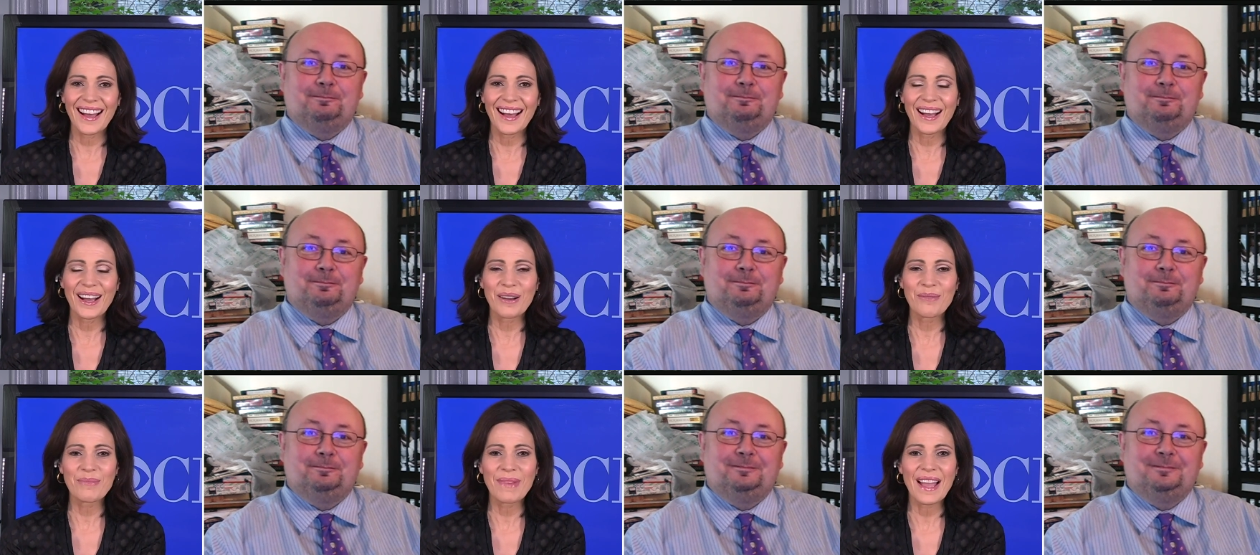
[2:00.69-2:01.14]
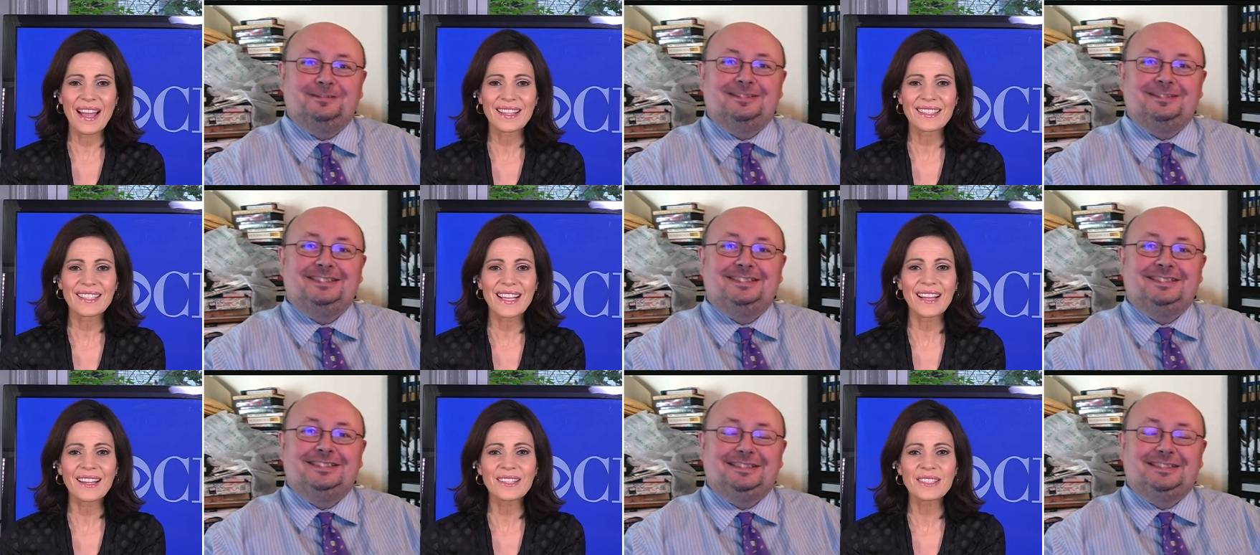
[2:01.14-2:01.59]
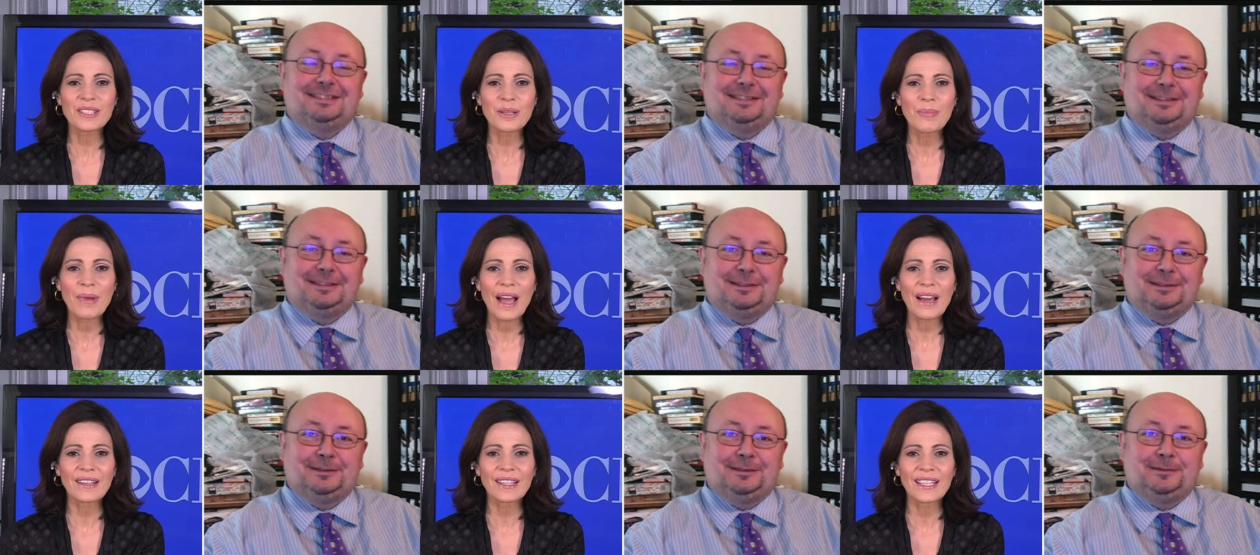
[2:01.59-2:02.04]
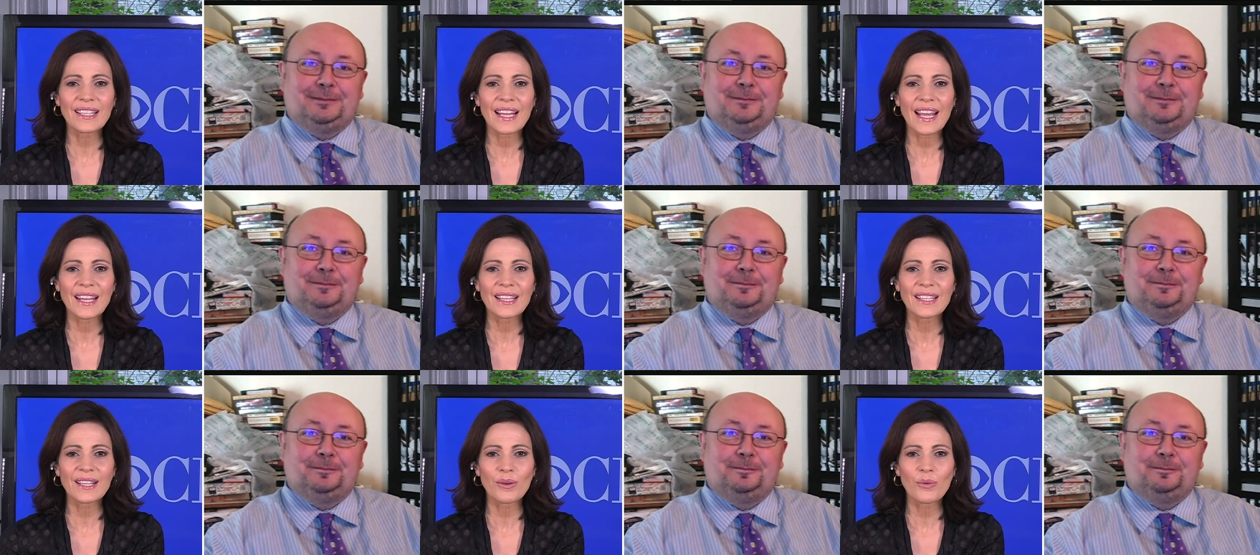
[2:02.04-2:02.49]
Speaker 1: um, tell us about
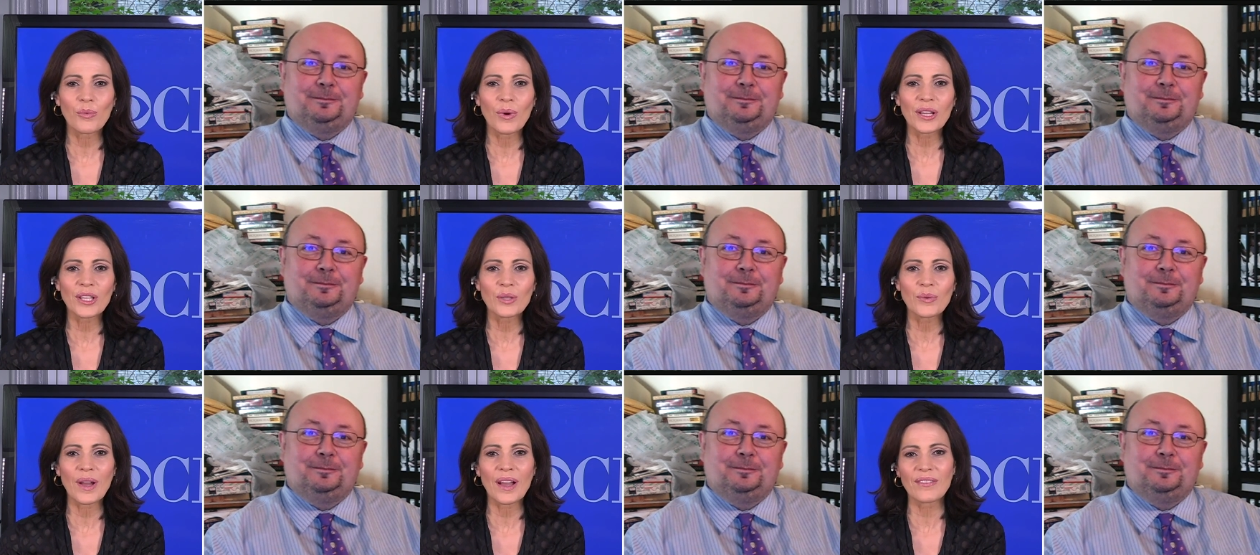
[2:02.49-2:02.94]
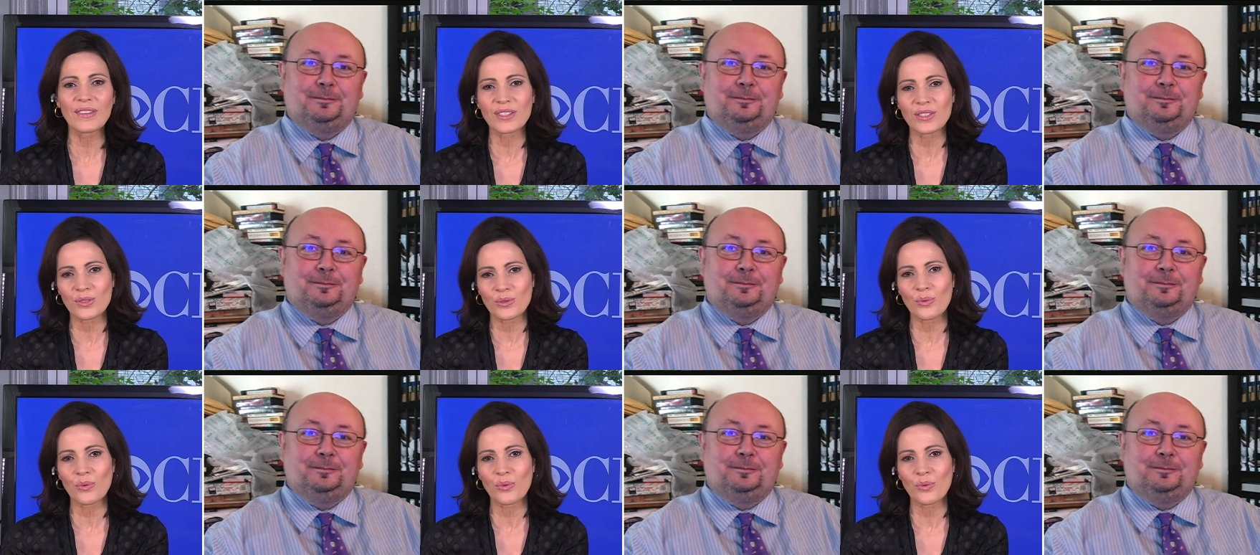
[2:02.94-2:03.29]
it and what you have in